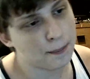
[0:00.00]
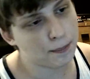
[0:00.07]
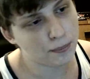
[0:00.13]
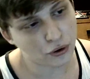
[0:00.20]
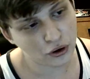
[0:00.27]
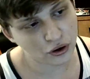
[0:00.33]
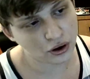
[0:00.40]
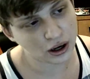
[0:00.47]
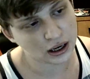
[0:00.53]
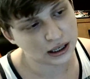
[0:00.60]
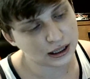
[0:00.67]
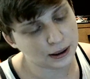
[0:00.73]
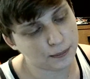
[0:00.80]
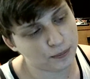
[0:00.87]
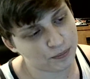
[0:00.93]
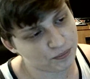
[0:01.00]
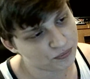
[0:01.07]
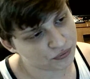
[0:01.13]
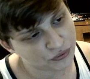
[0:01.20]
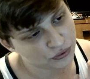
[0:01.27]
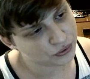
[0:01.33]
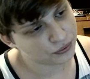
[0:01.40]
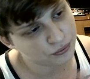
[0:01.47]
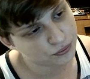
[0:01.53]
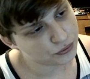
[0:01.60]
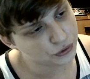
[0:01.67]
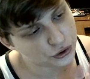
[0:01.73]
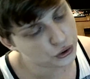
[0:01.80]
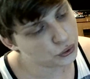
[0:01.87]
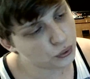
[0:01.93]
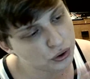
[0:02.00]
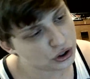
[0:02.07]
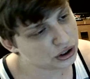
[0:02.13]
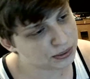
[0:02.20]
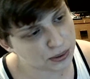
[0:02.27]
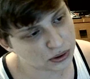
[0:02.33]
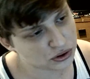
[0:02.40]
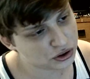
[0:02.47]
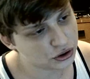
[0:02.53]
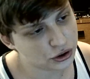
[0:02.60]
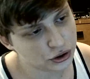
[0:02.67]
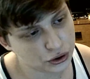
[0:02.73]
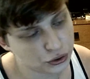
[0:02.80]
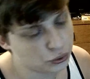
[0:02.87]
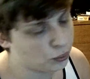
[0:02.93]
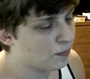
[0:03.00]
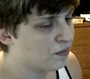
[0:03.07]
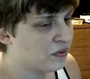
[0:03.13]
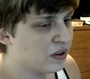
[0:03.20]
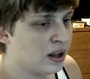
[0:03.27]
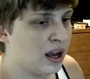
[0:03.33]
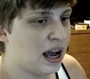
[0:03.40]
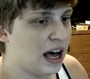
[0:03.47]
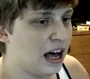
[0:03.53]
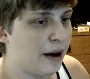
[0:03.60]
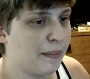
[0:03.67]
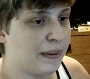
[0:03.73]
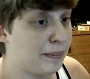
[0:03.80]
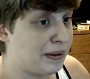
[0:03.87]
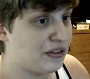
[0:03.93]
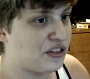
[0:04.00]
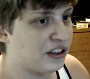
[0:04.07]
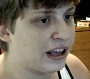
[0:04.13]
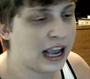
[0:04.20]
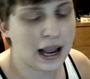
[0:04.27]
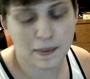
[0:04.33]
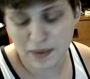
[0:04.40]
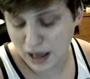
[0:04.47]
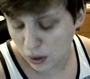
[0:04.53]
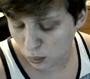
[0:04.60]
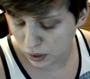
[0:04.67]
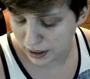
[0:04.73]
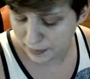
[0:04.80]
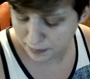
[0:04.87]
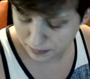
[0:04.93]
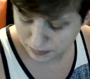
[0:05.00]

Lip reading: Do what you're supposed to do, and beat the game that way.